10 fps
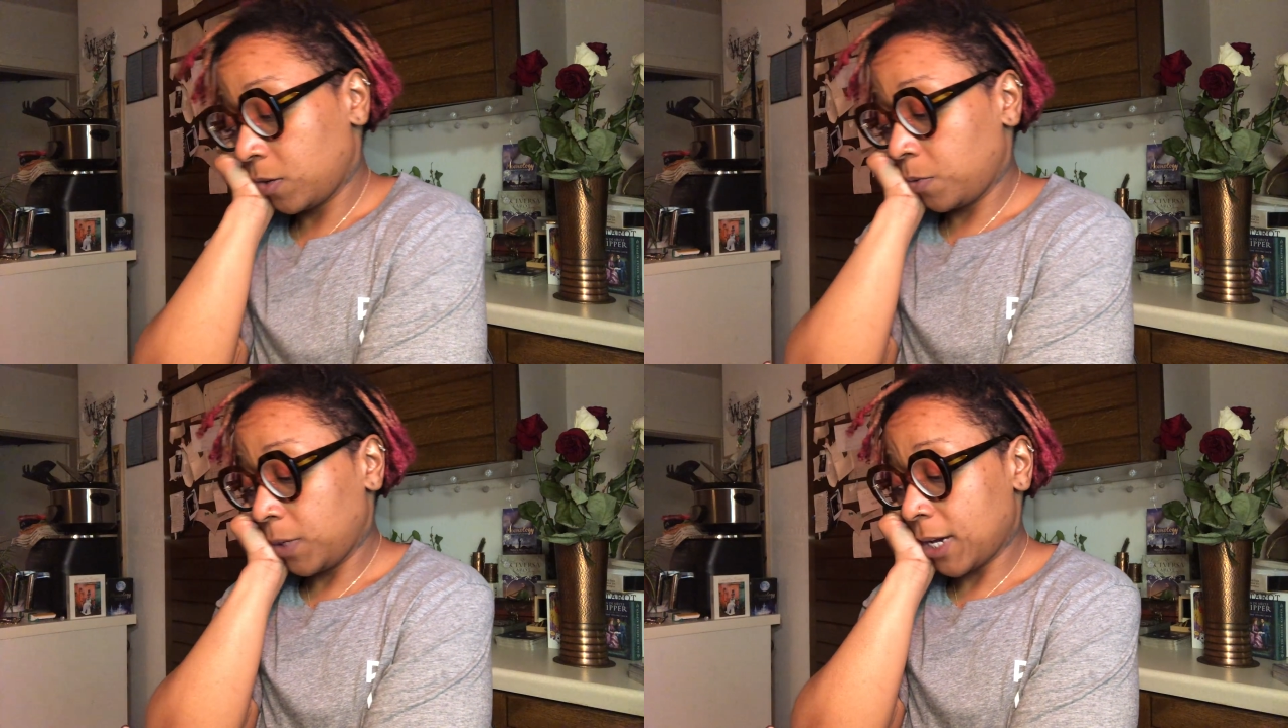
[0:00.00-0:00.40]

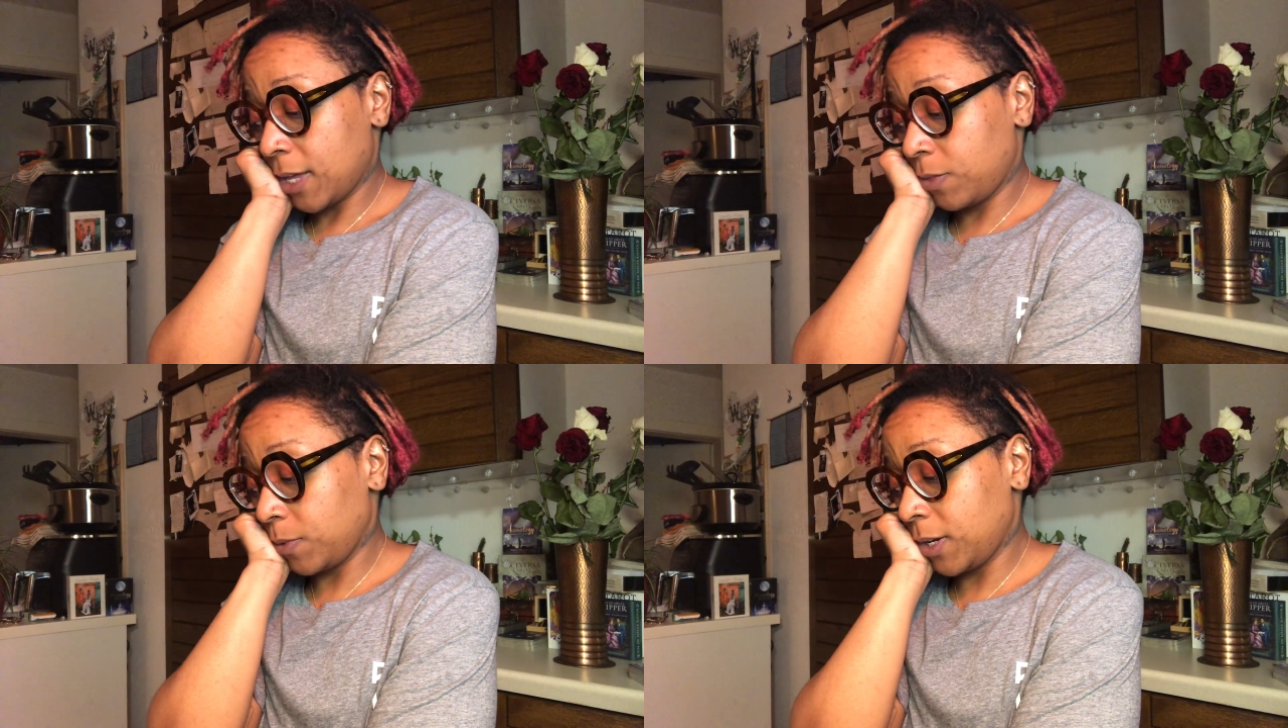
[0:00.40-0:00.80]
We
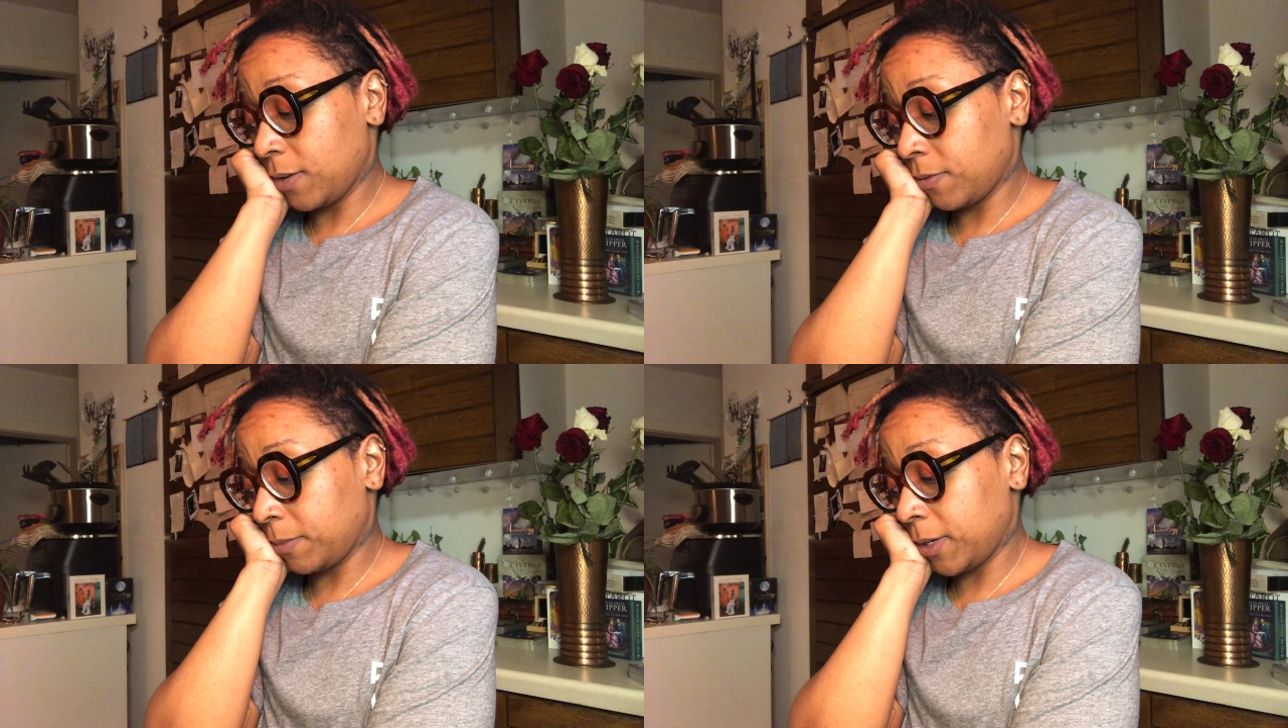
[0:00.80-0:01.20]
got three
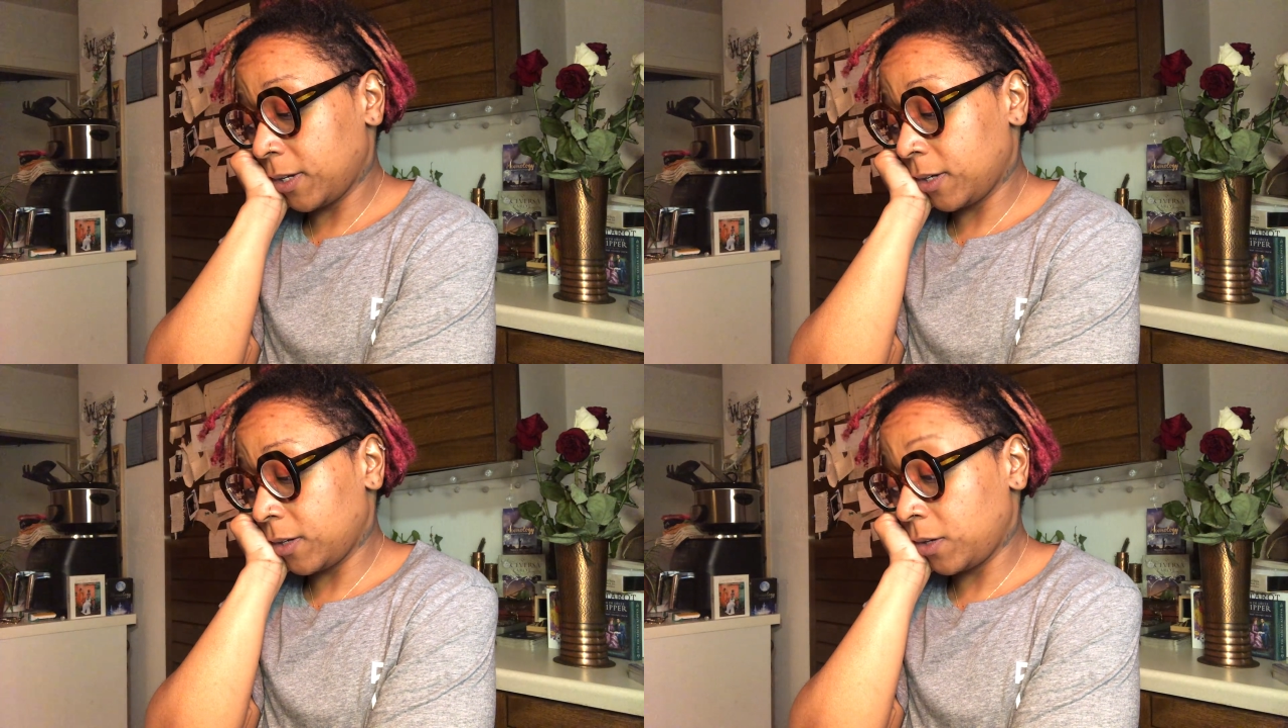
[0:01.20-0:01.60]
of them
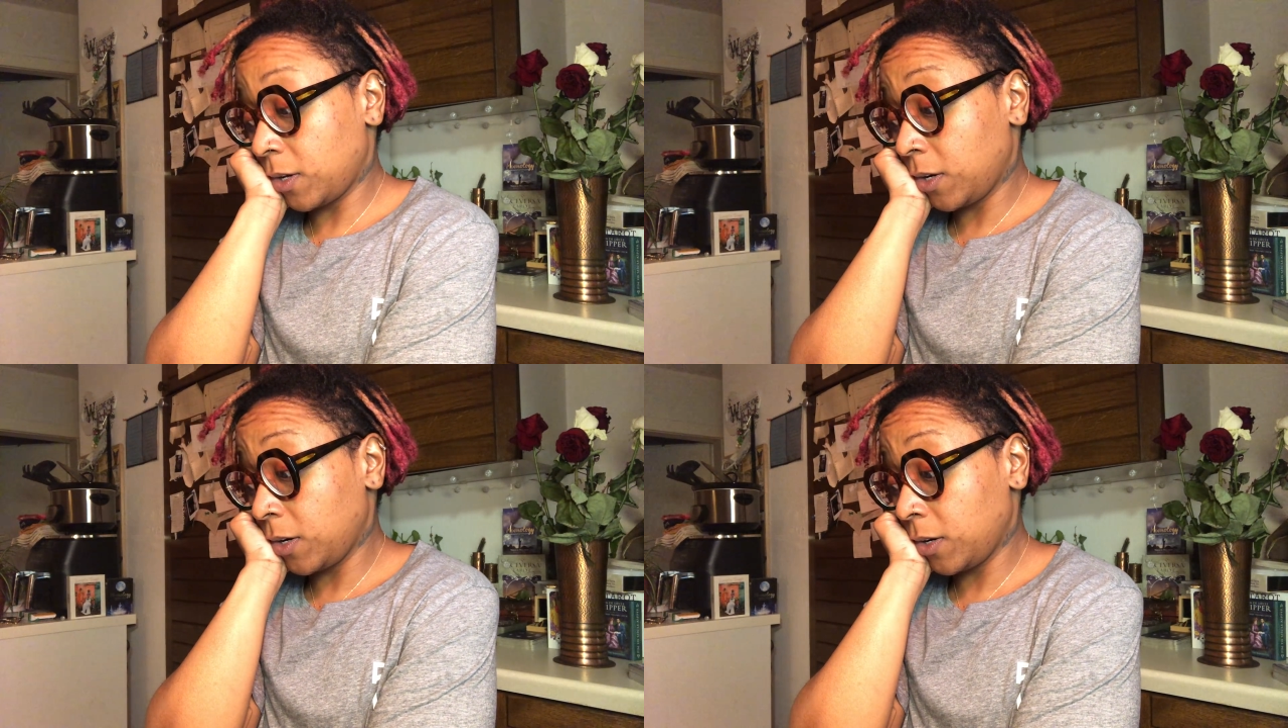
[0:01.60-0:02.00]
here.
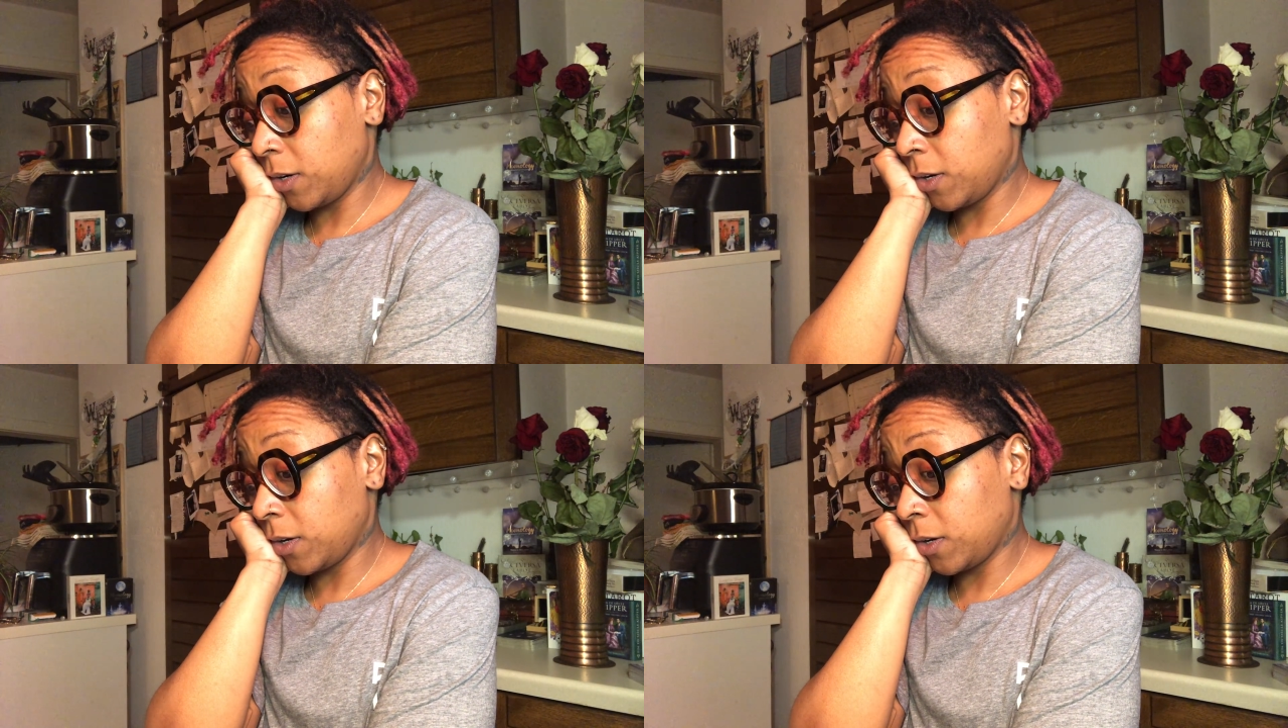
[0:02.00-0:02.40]
No, no, no,
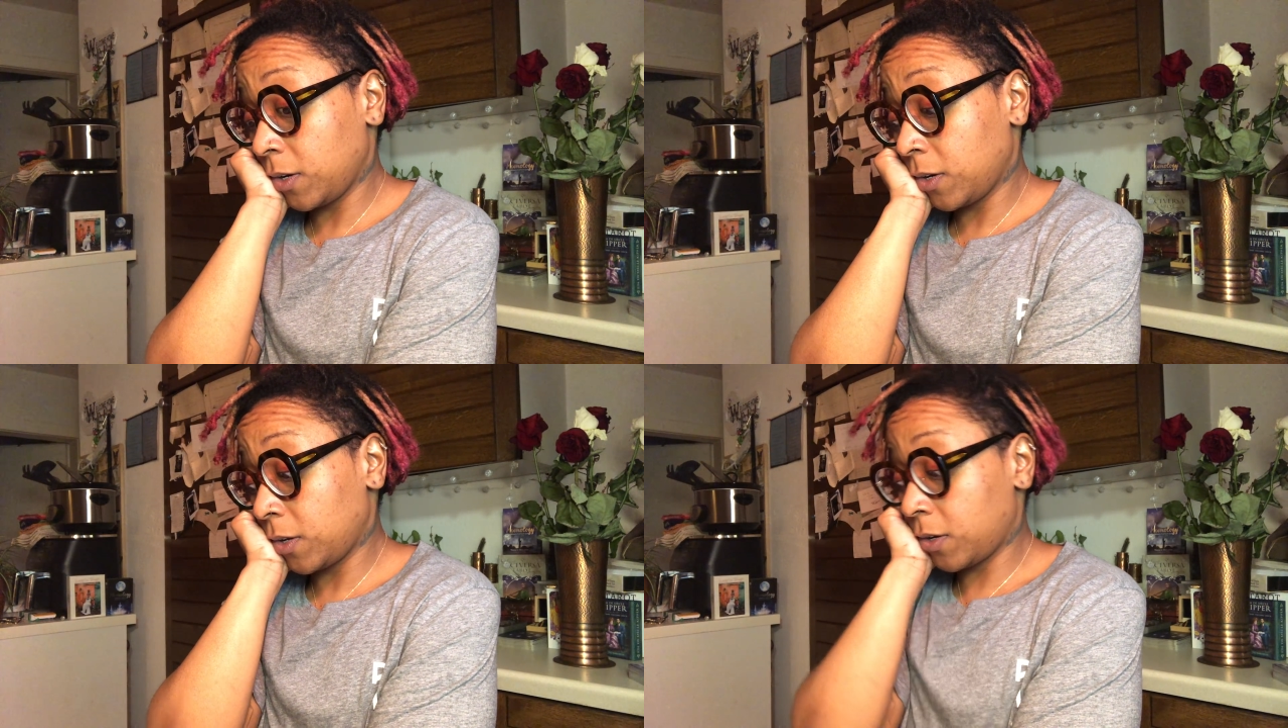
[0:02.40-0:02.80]
no, no, no,
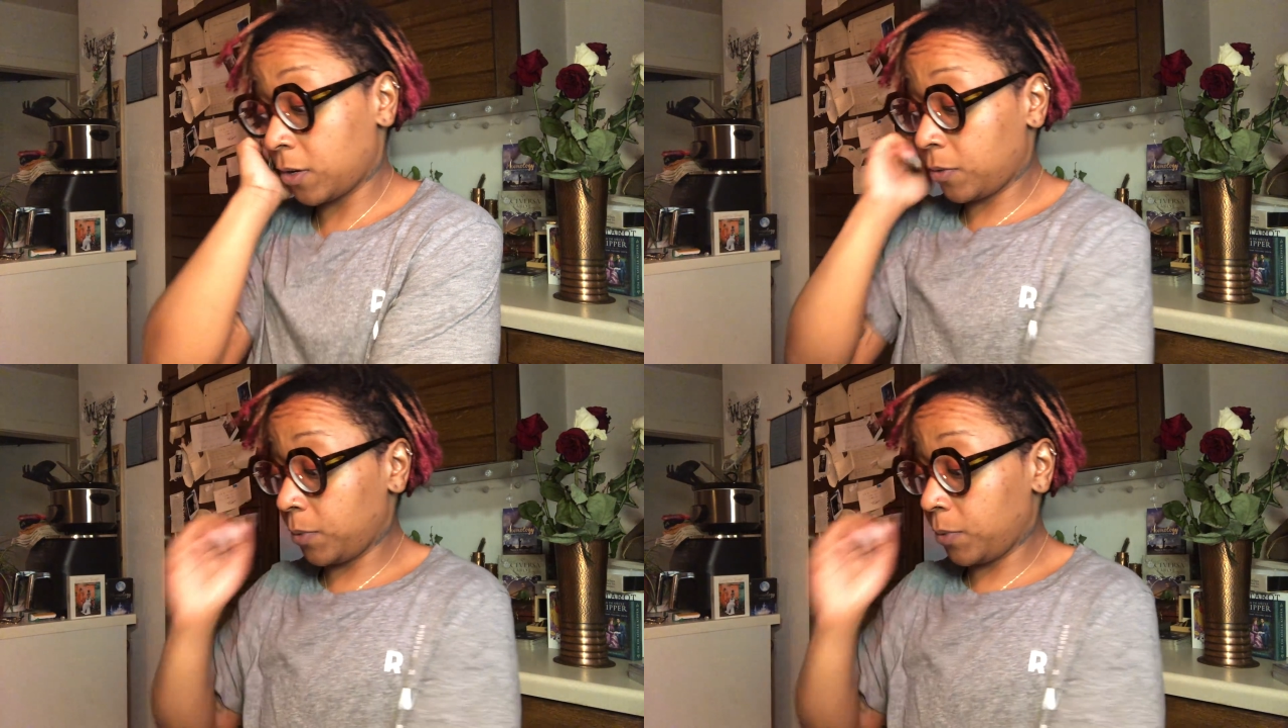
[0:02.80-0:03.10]
no, no, no.